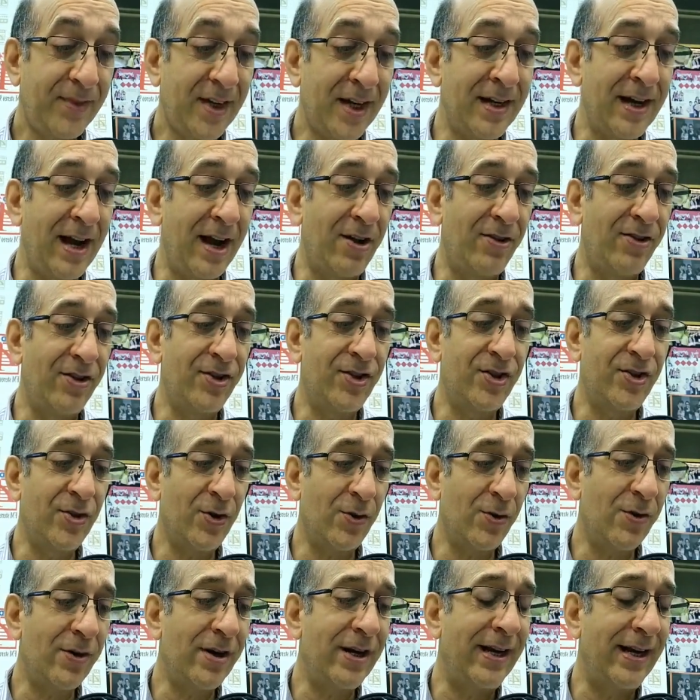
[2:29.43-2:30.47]
Now the
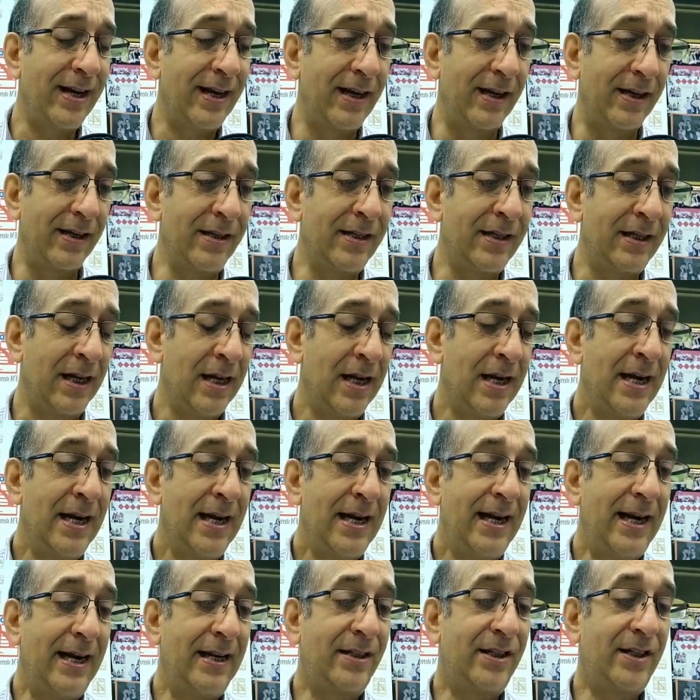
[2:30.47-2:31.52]
story is,
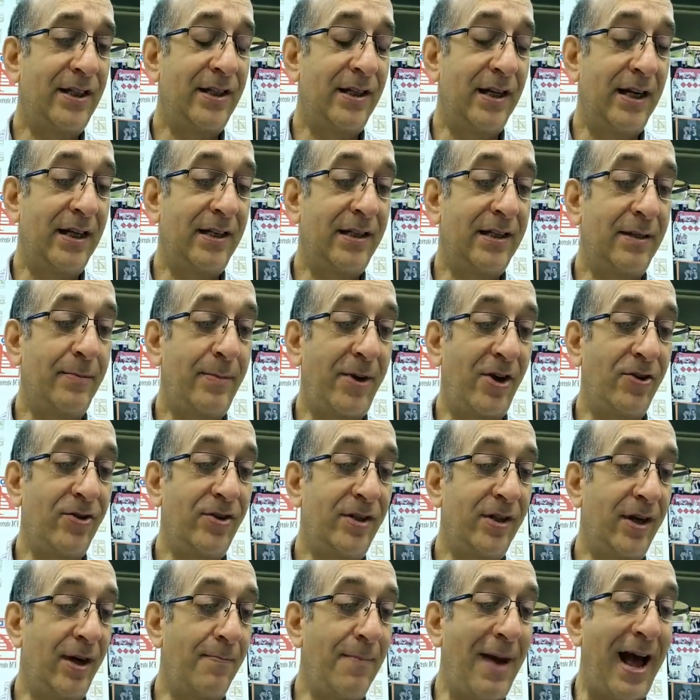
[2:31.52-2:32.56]
it's it's
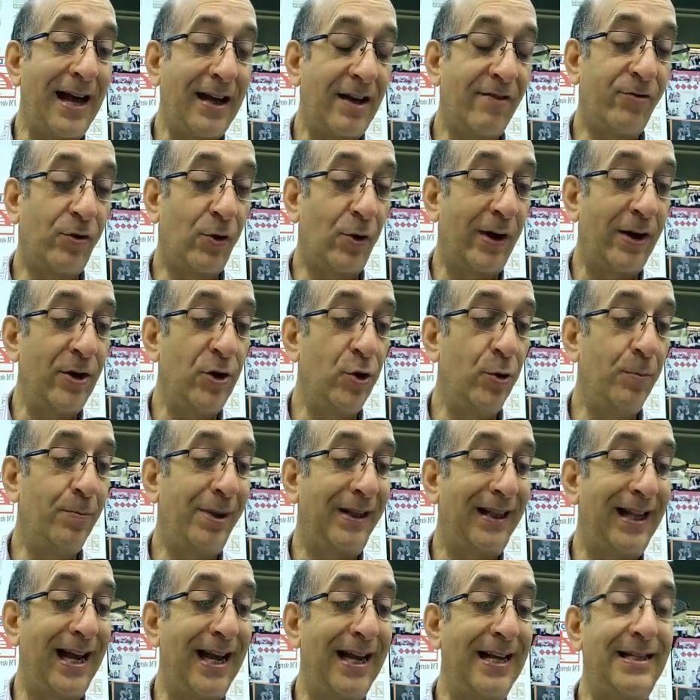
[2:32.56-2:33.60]
about uh, McAvoy who
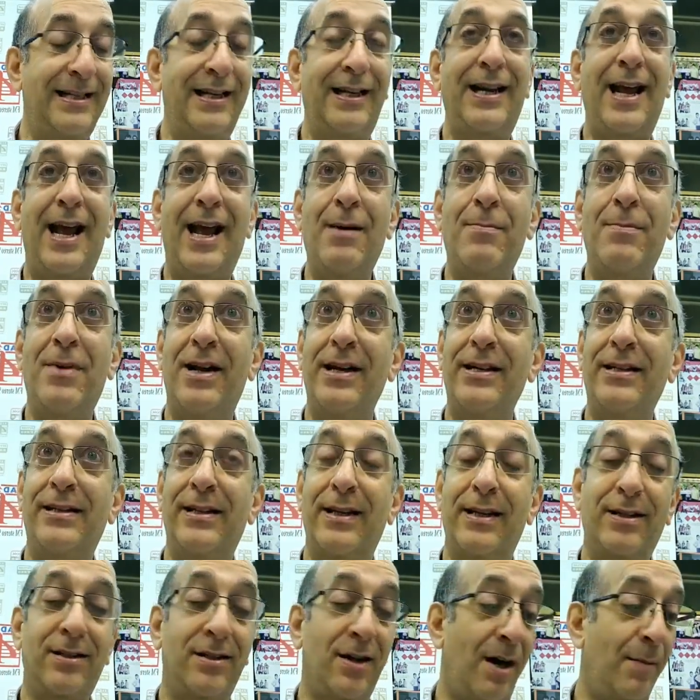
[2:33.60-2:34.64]
plays an
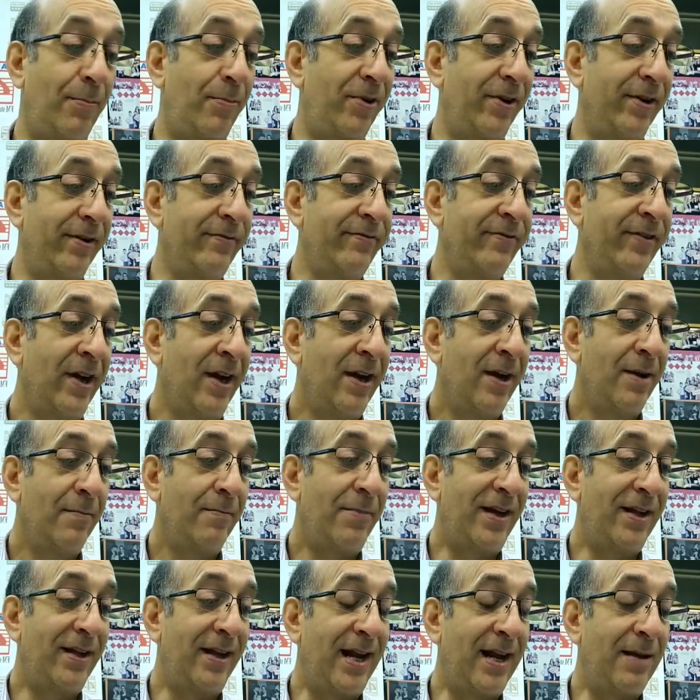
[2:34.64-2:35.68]
MI6 operative
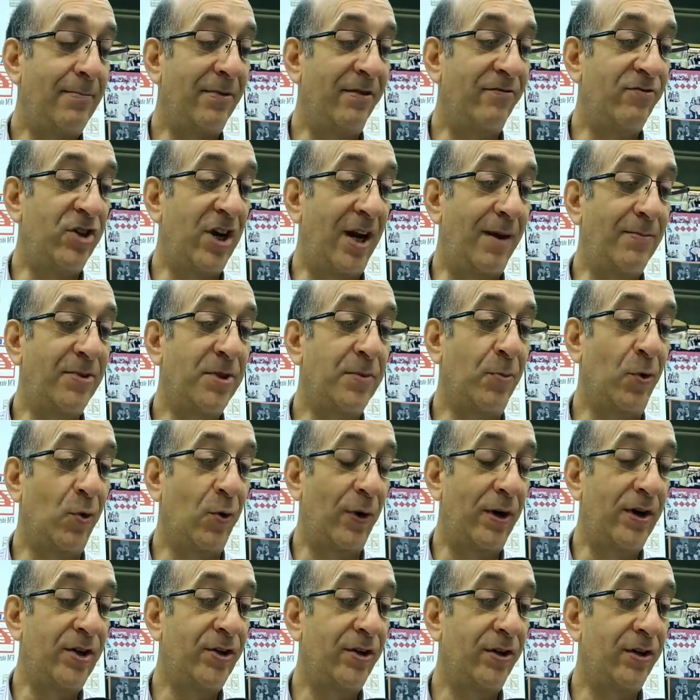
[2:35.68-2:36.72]
by the name of James
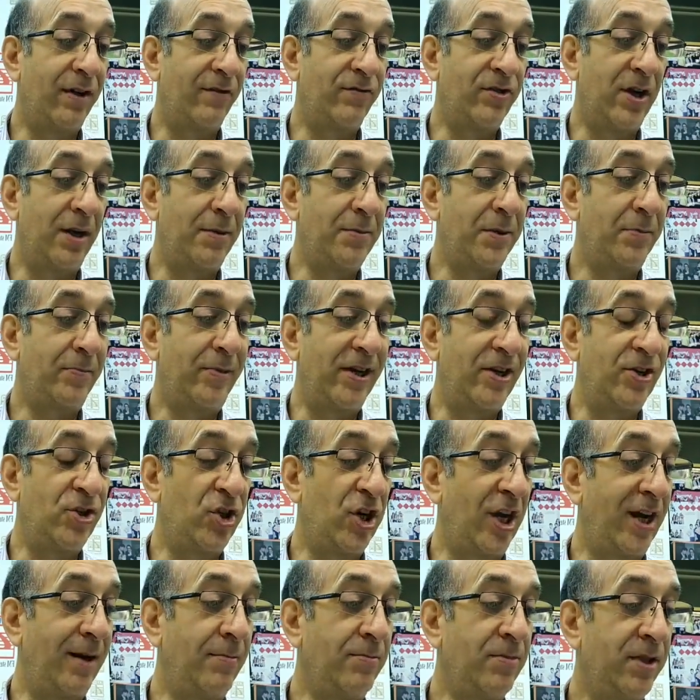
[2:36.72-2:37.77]
Moore. So you have James playing
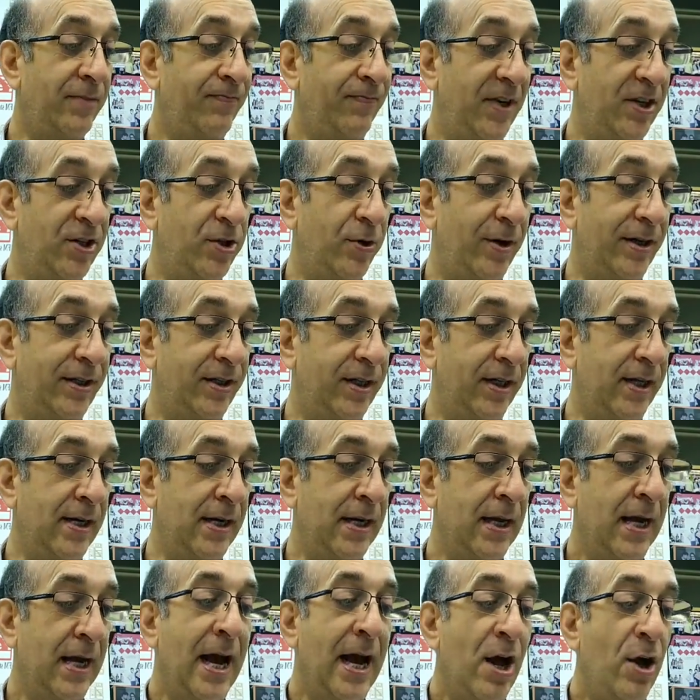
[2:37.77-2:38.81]
James, interesting,
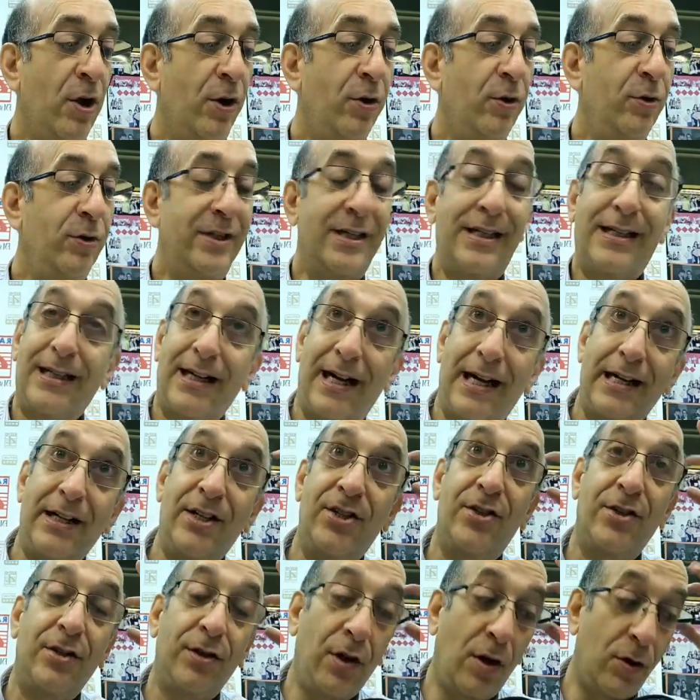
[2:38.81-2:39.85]
who decides
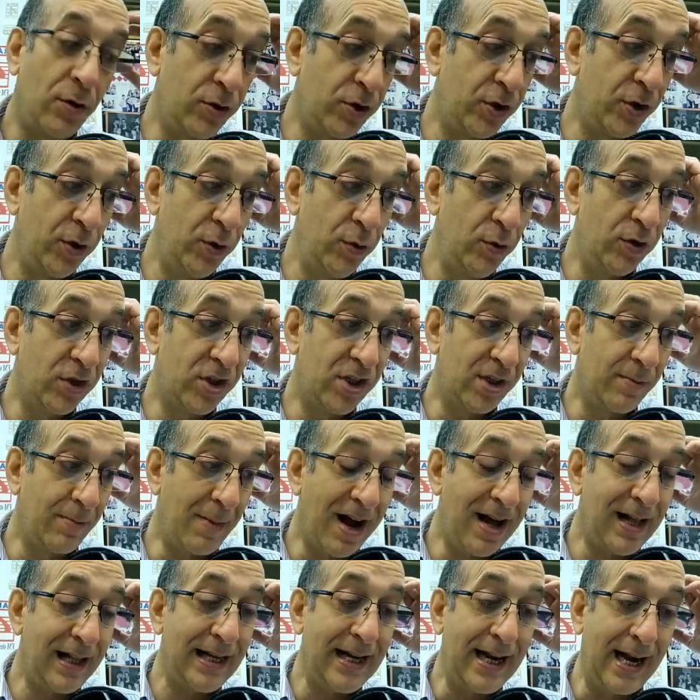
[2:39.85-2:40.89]
to go to
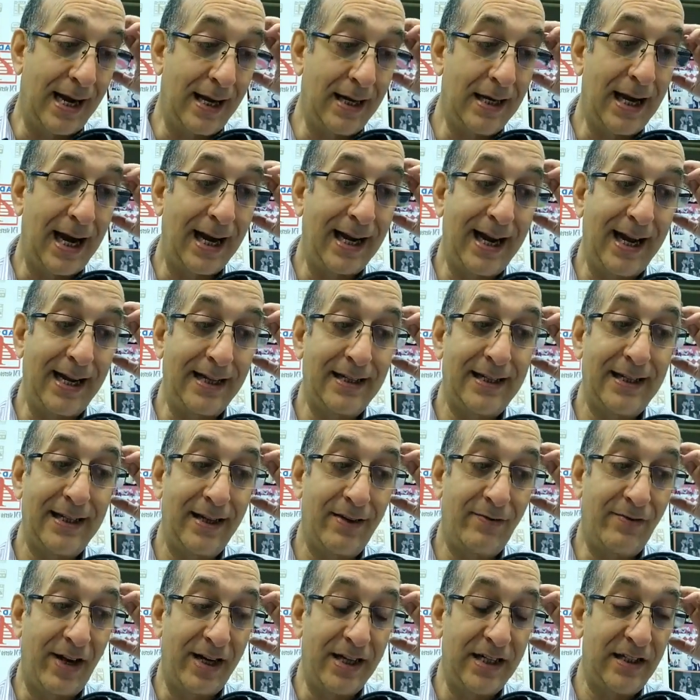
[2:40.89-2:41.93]
Somalia against the
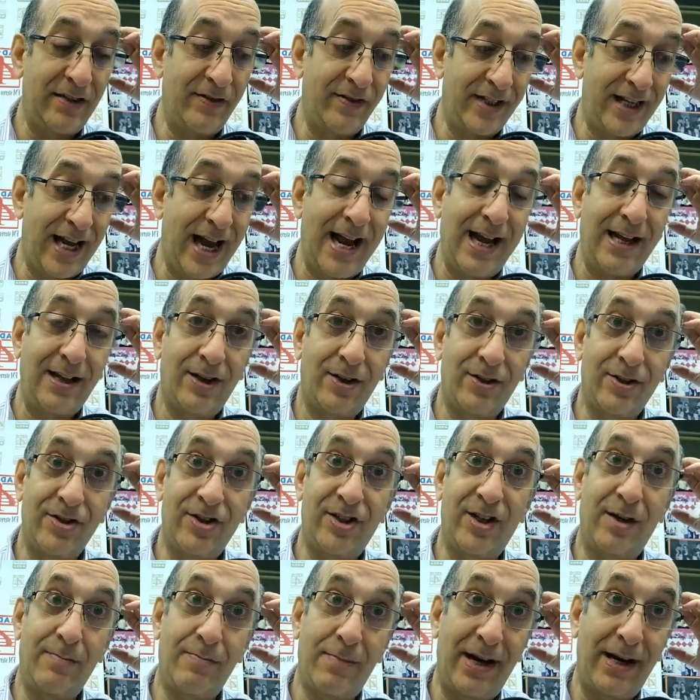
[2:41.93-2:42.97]
advice of his
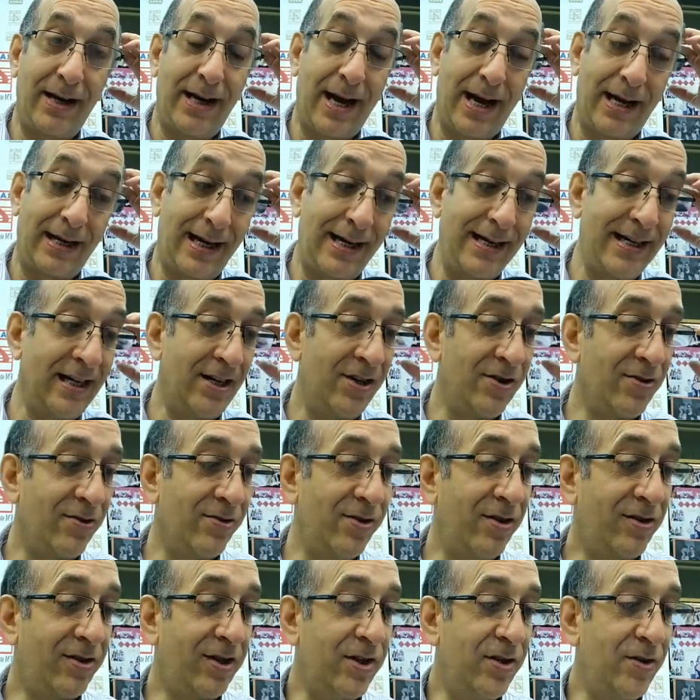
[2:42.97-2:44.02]
handlers. I might add, I didn't know
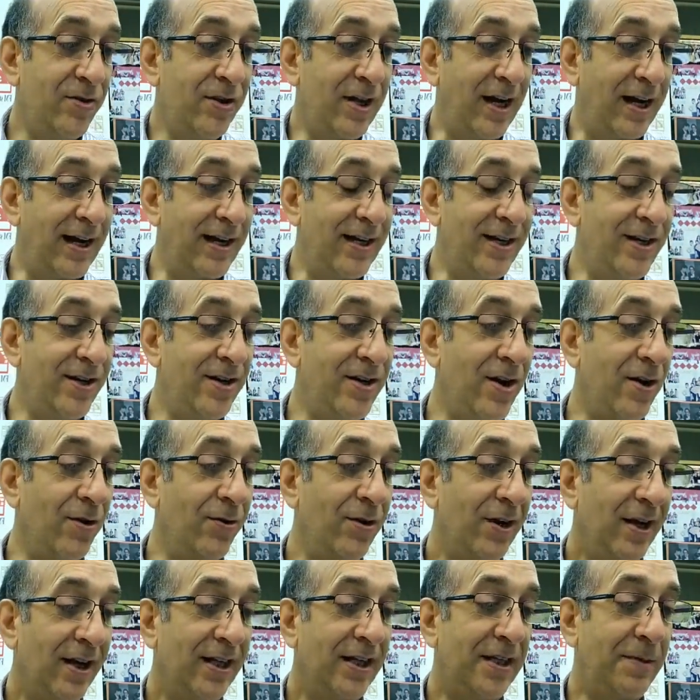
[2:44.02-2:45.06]
you could do that. I didn't know
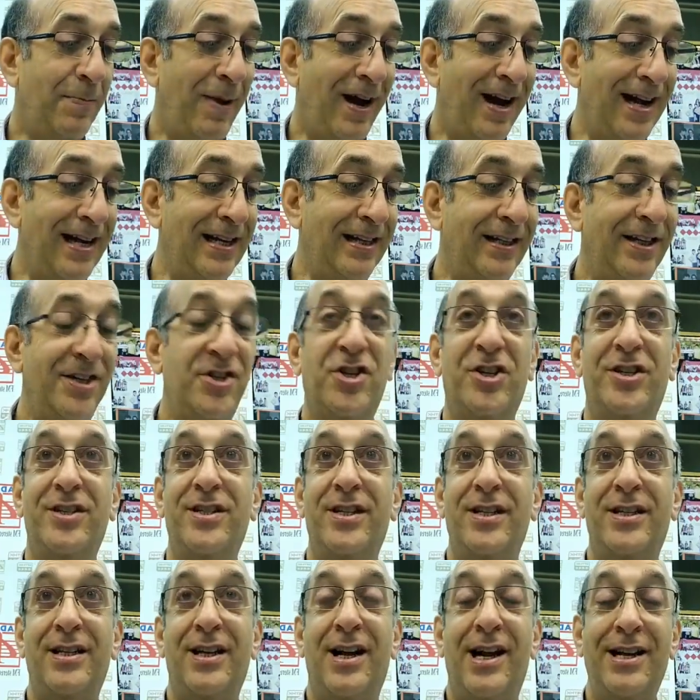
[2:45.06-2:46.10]
spies could just
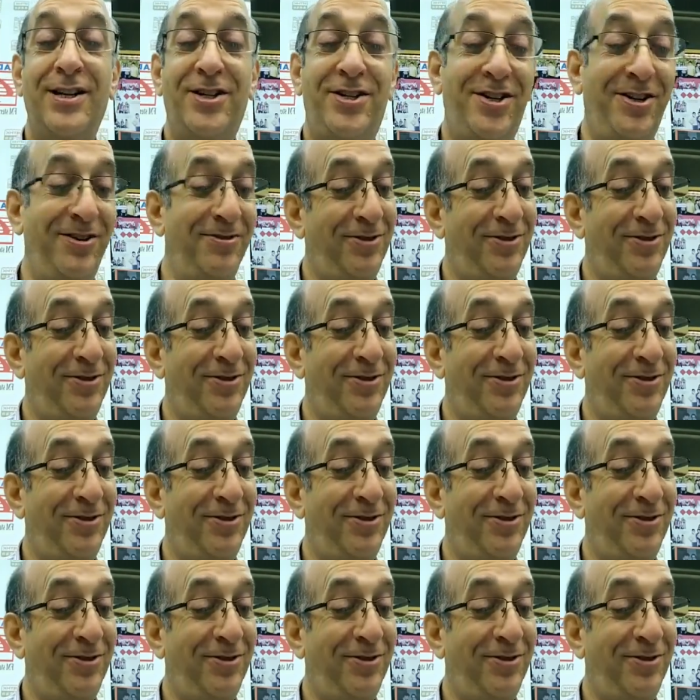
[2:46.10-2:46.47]
decide to